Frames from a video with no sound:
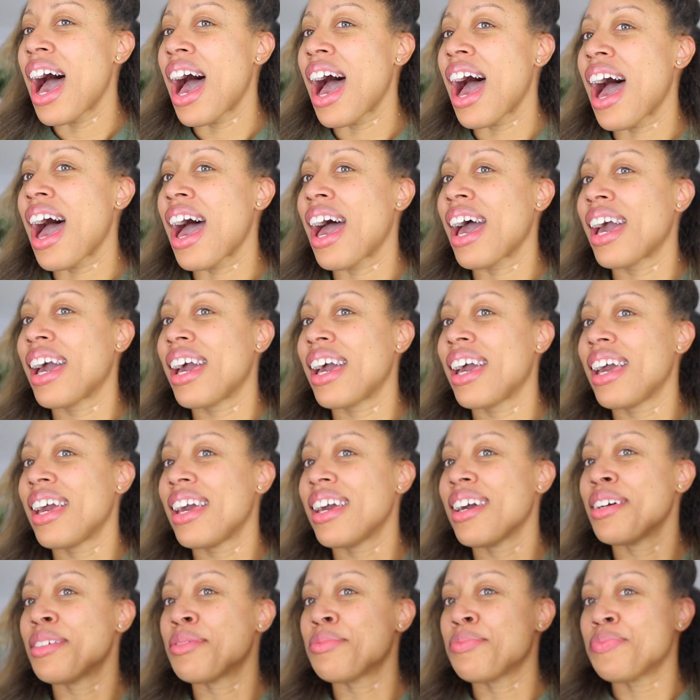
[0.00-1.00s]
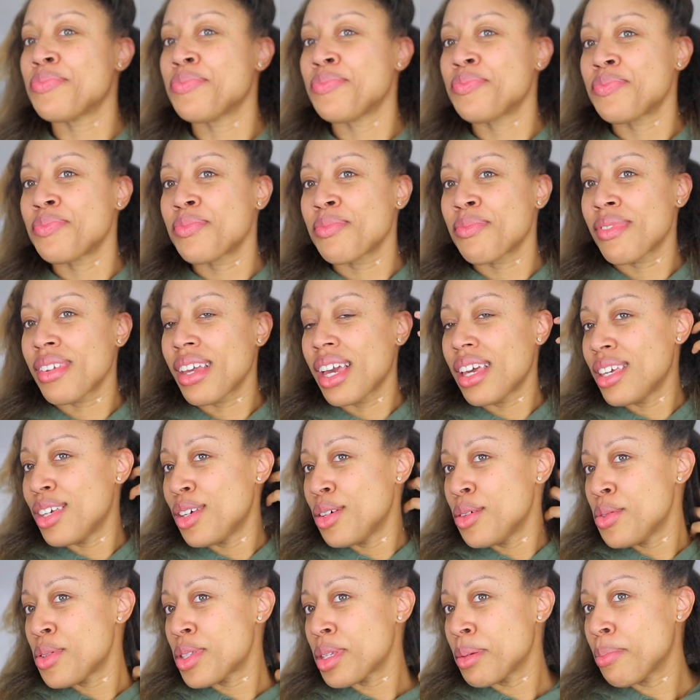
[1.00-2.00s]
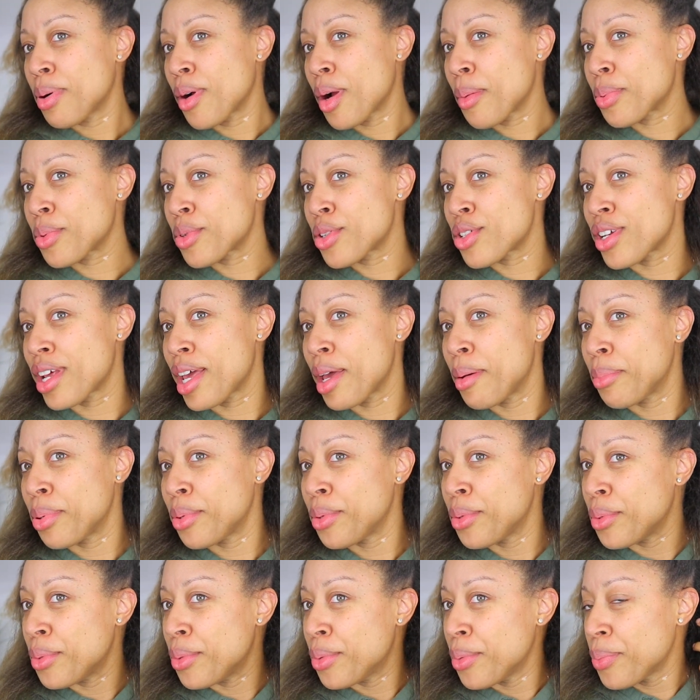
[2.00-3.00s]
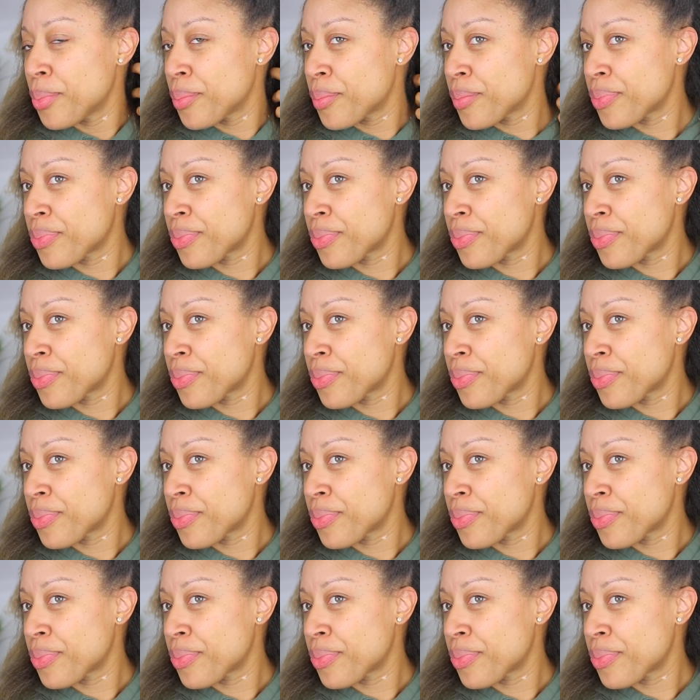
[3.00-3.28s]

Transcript: I used some purple shampoo,